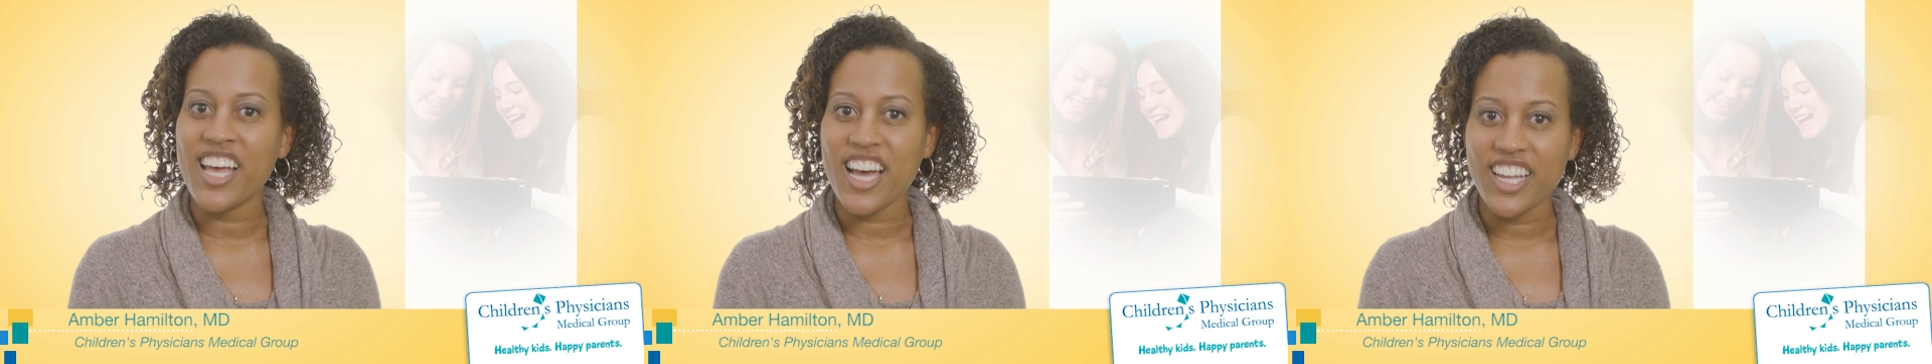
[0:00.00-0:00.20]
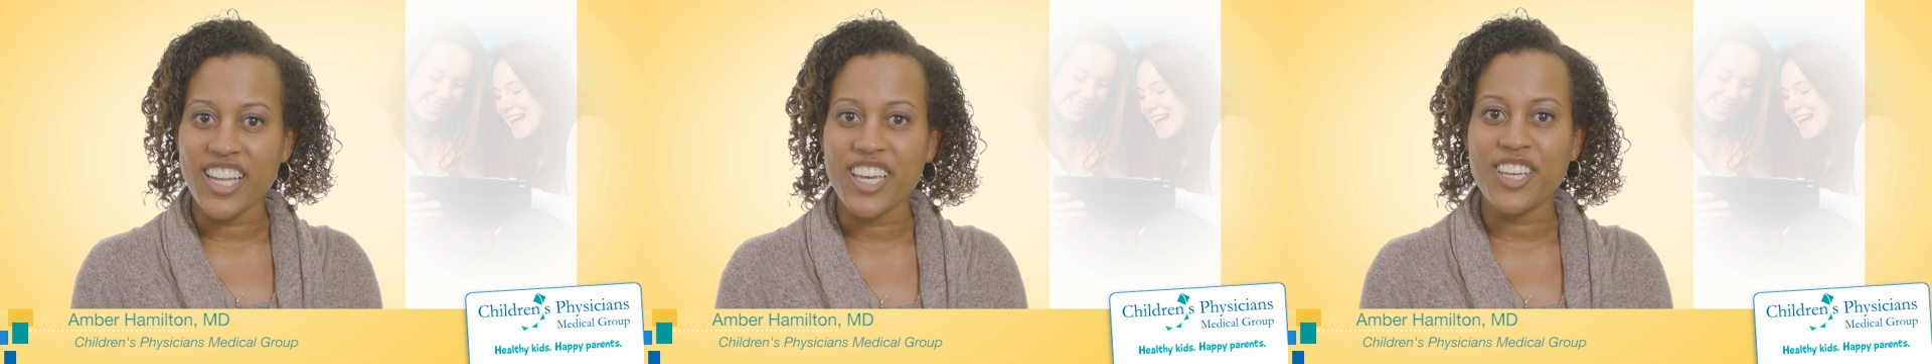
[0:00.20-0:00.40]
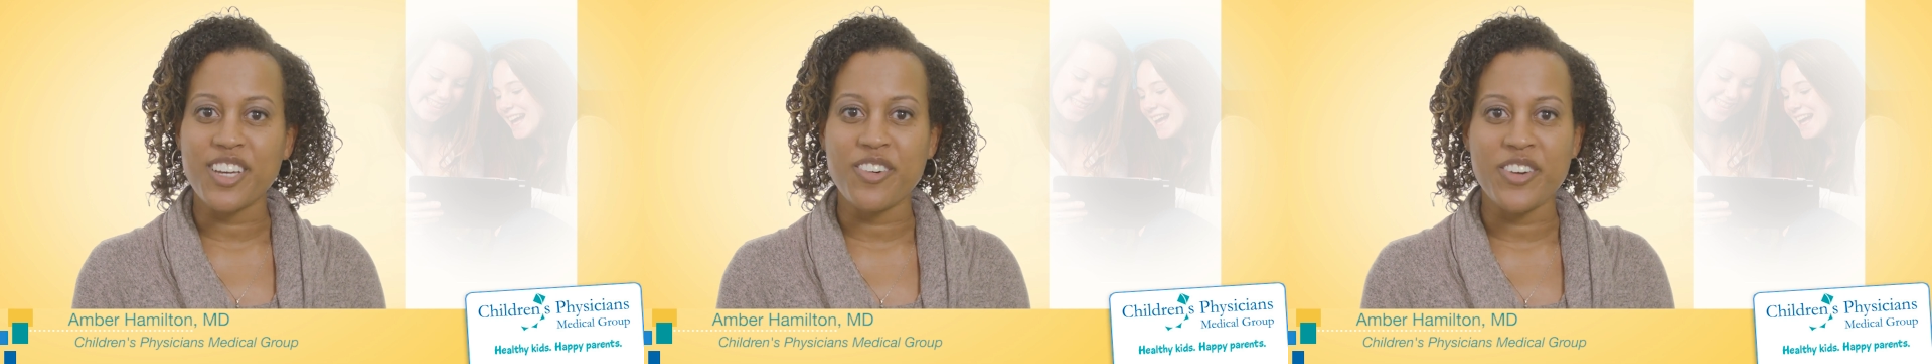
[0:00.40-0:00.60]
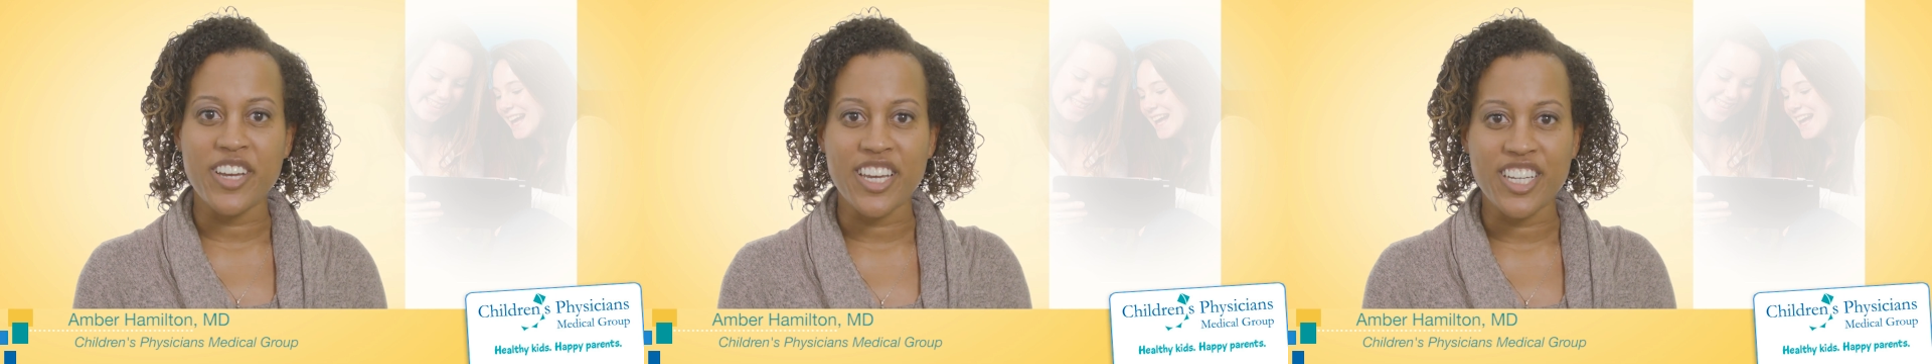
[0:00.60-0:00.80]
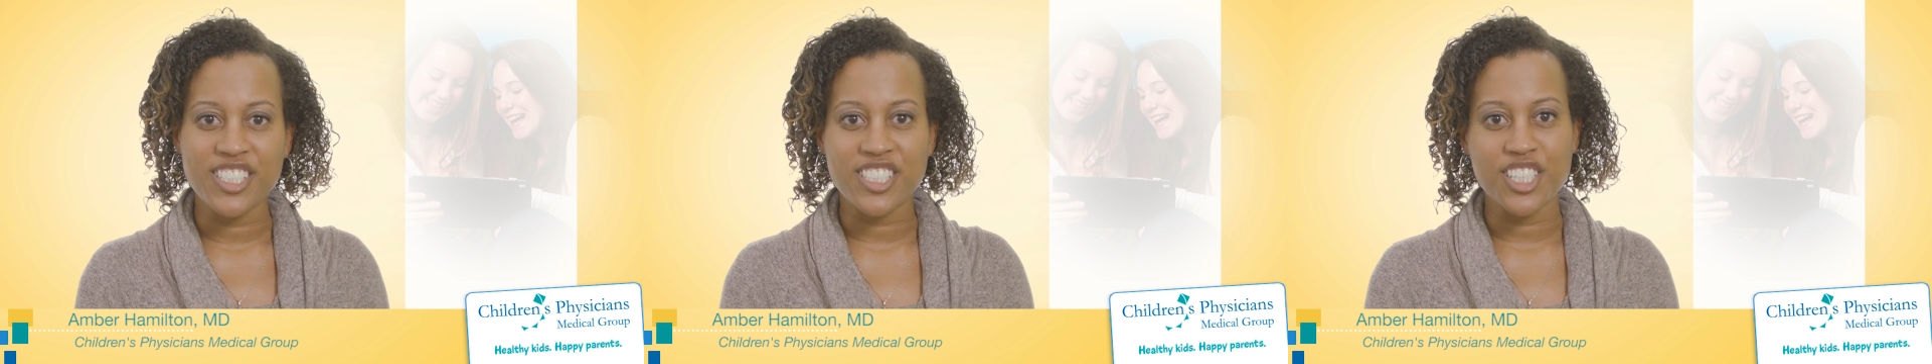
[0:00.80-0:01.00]
I like
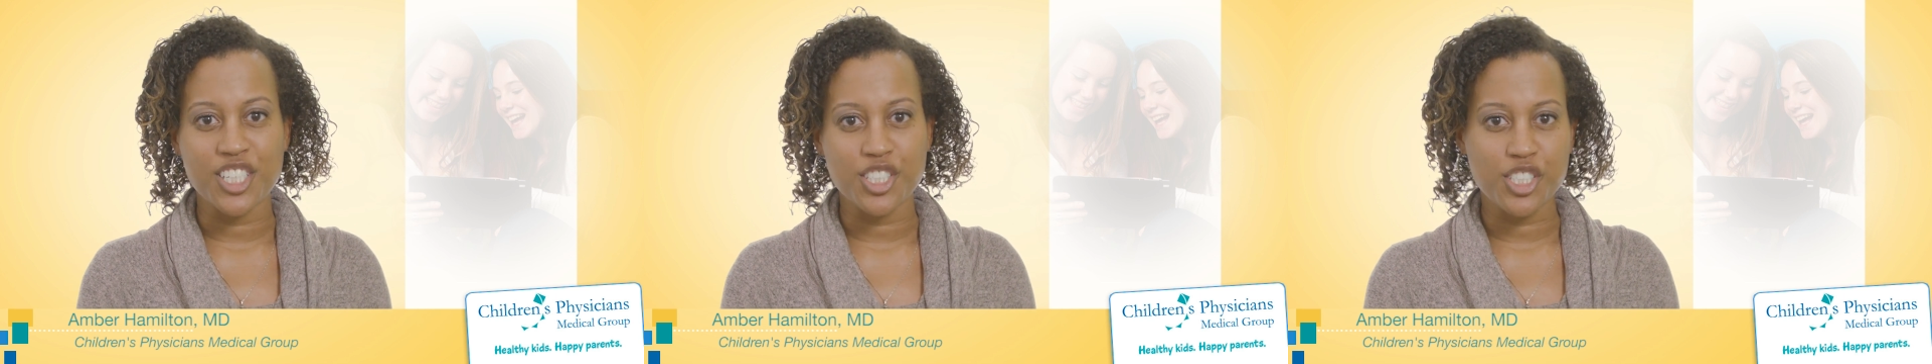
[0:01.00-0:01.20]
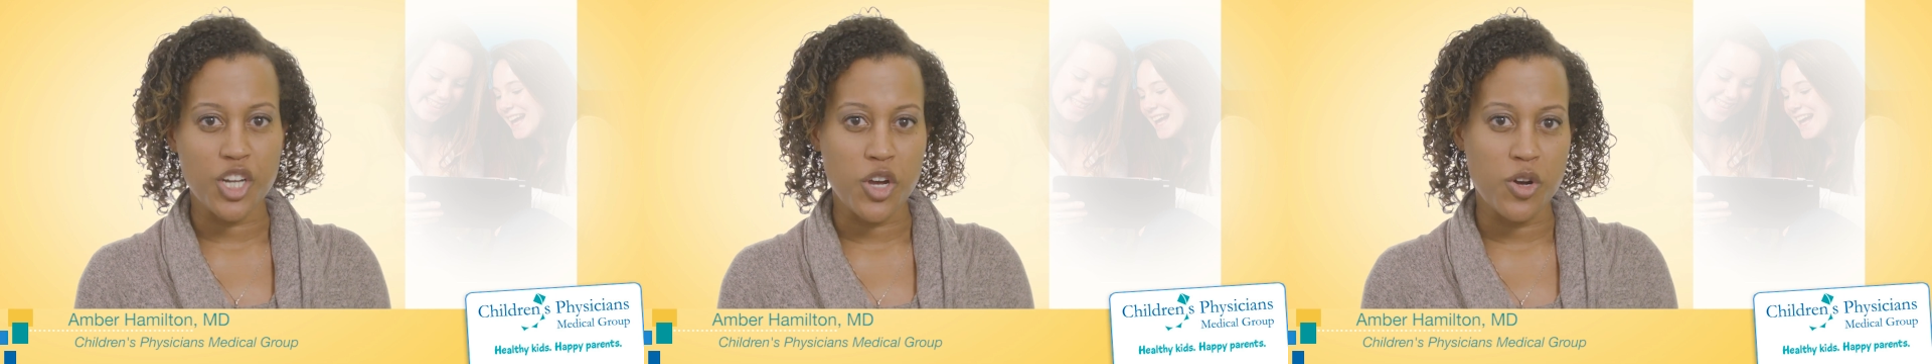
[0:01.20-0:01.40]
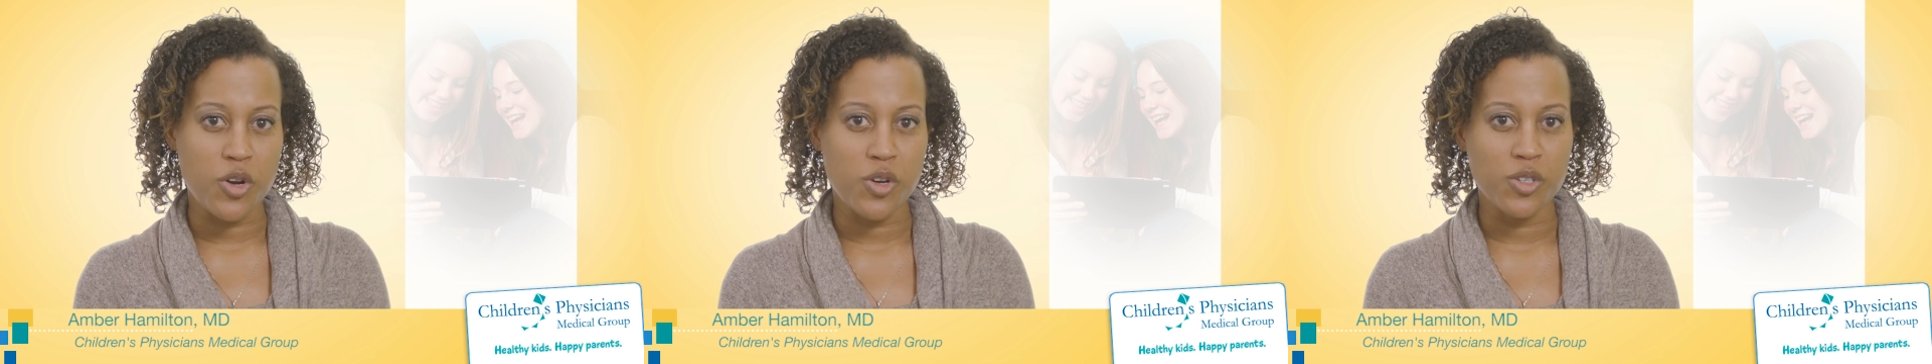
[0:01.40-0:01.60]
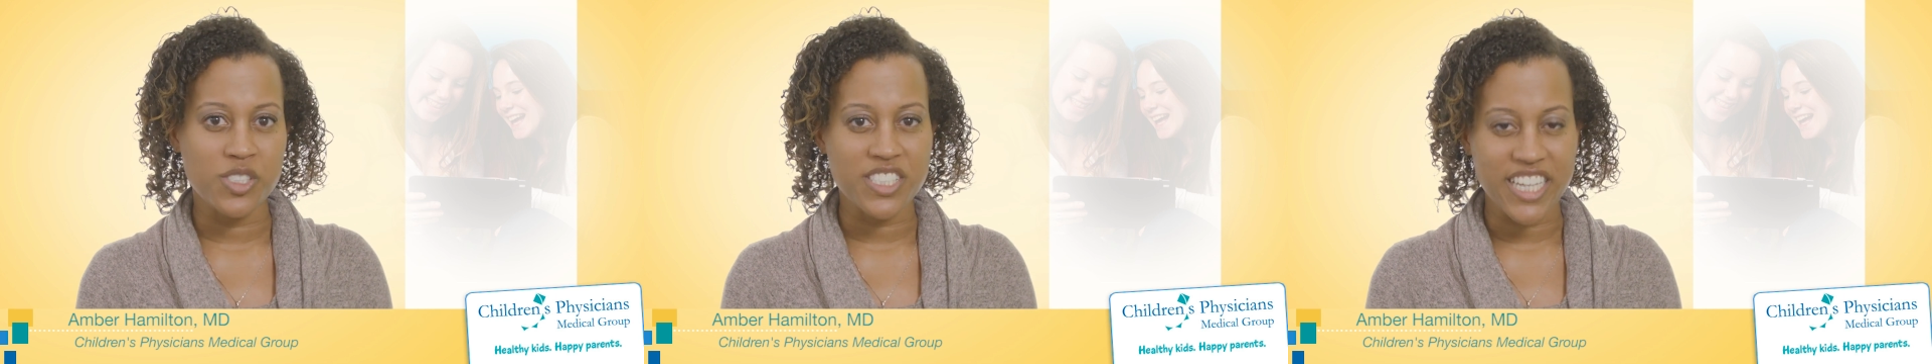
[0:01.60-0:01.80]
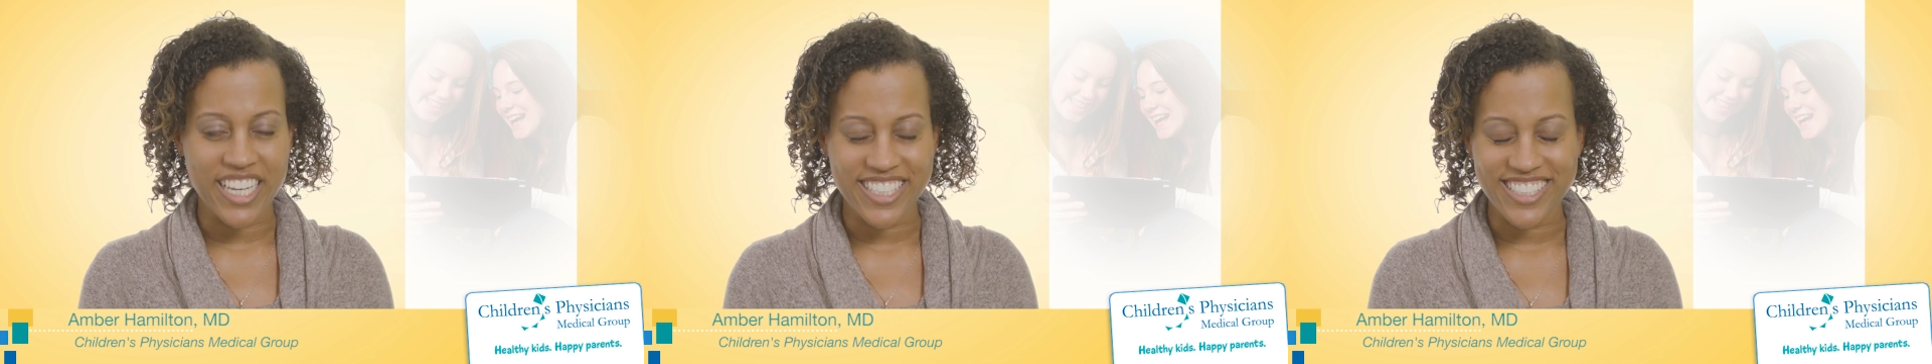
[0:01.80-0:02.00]
going, seeing
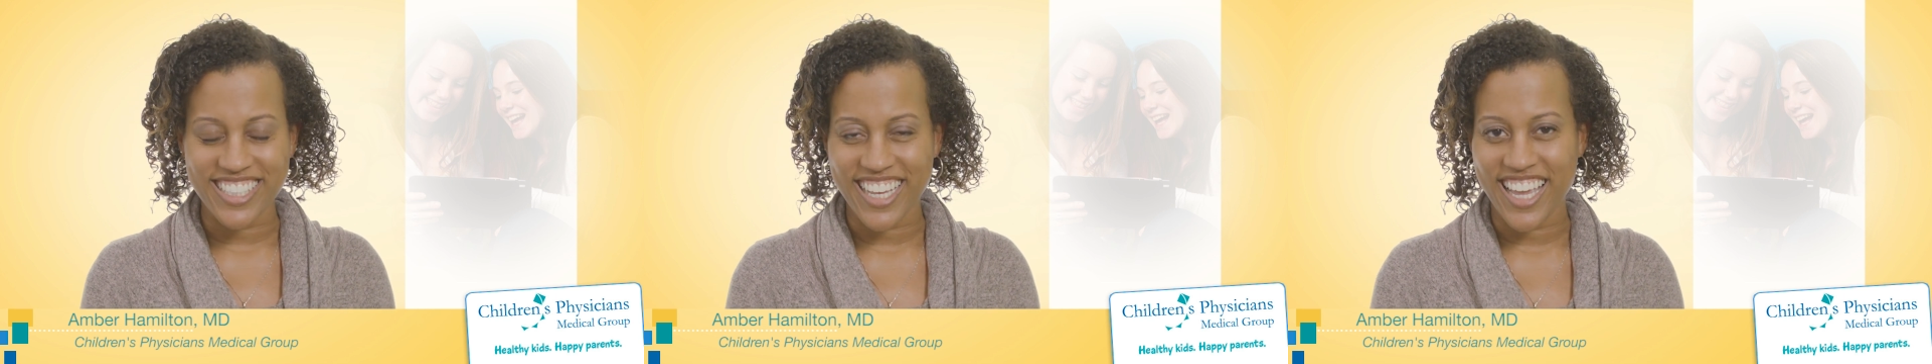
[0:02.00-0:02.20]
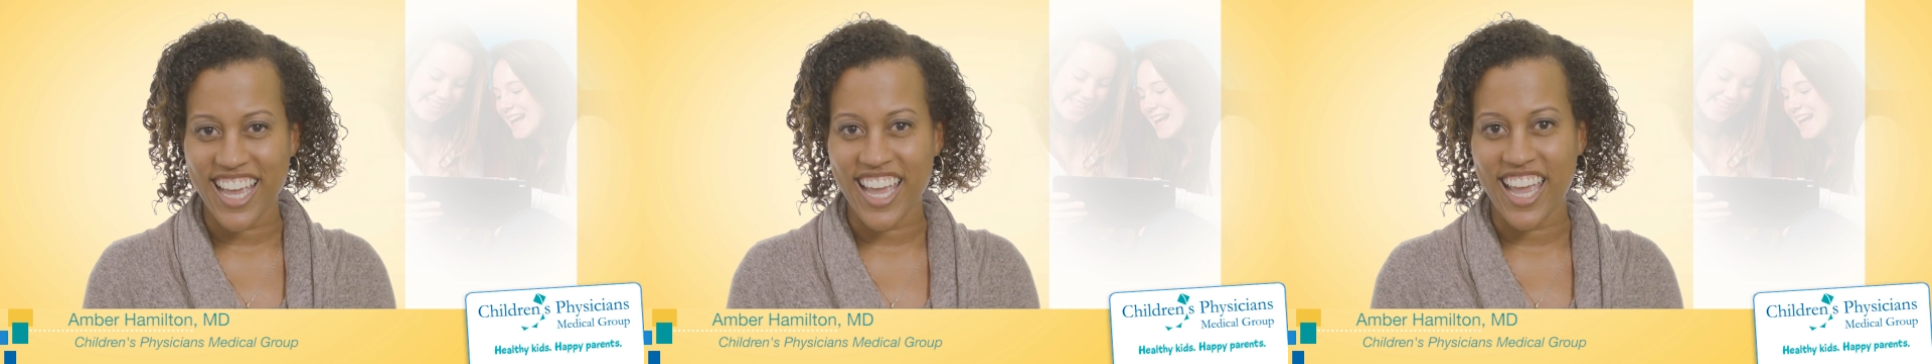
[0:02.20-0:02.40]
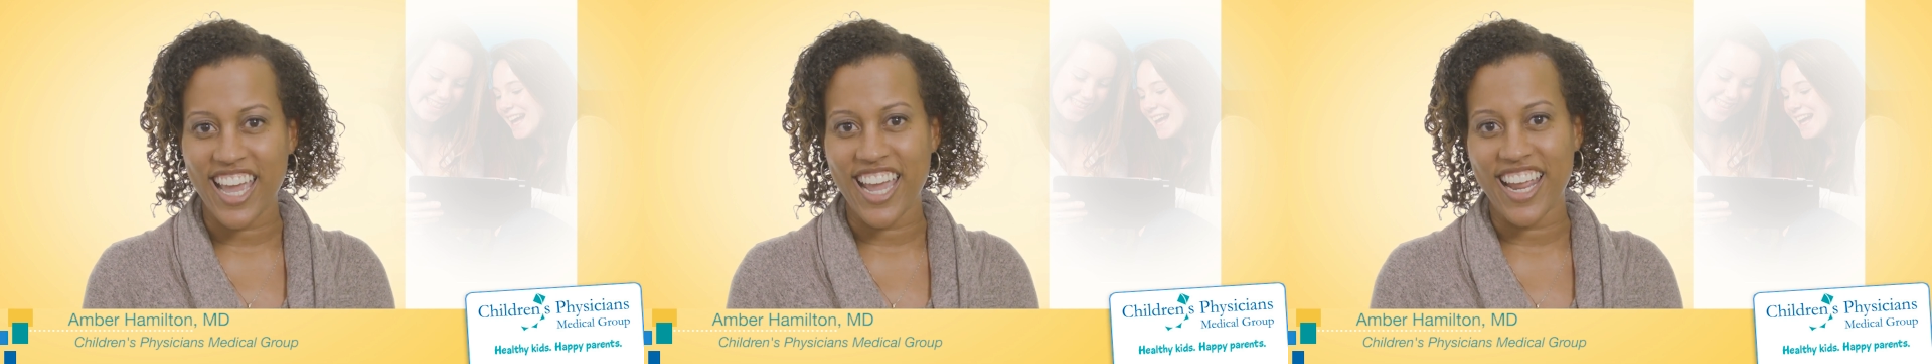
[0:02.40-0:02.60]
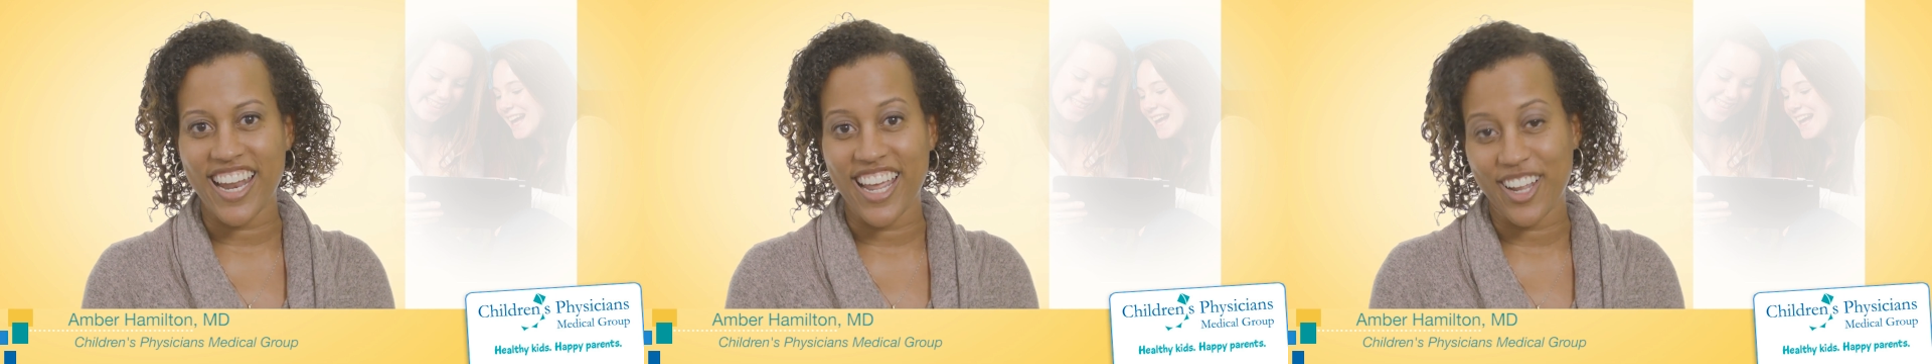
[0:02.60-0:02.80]
shows, dancing,